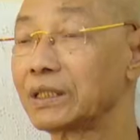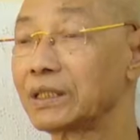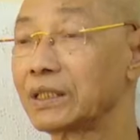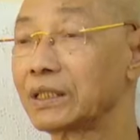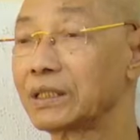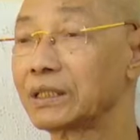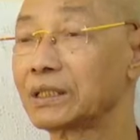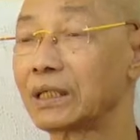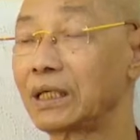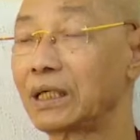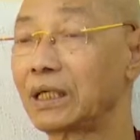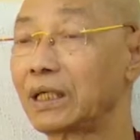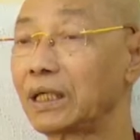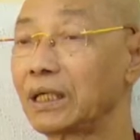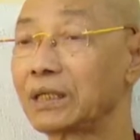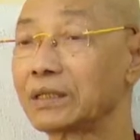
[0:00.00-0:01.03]
things
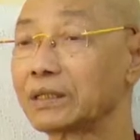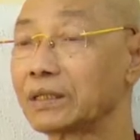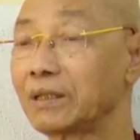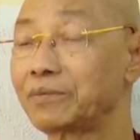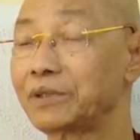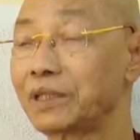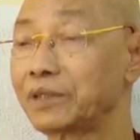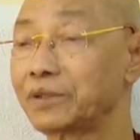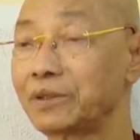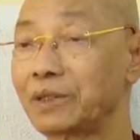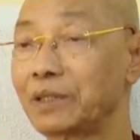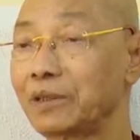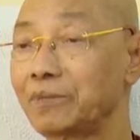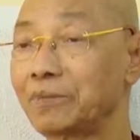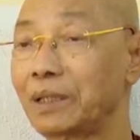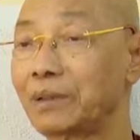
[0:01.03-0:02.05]
are subject to
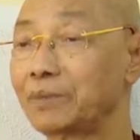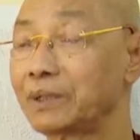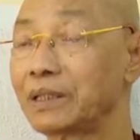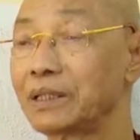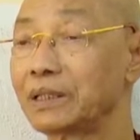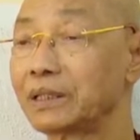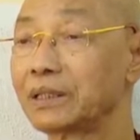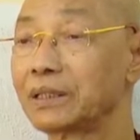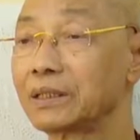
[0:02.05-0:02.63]
impermanent.